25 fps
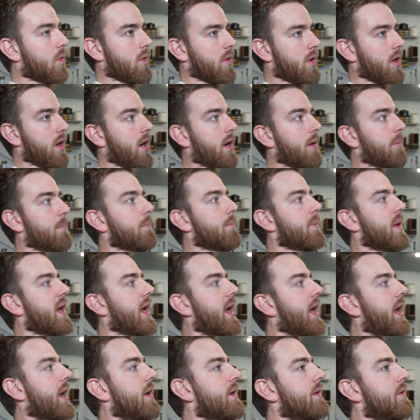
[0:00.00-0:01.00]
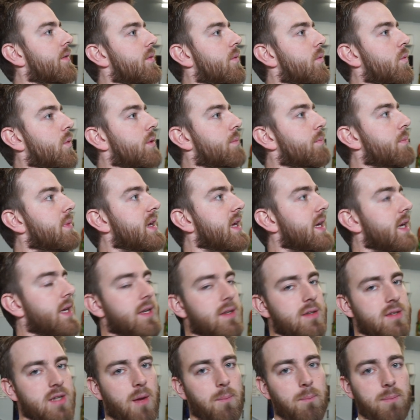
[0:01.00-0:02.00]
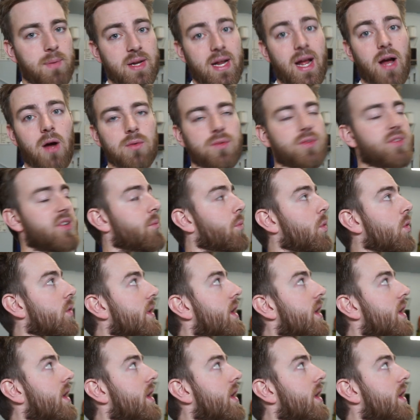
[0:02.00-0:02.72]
and would be dumping out somewhere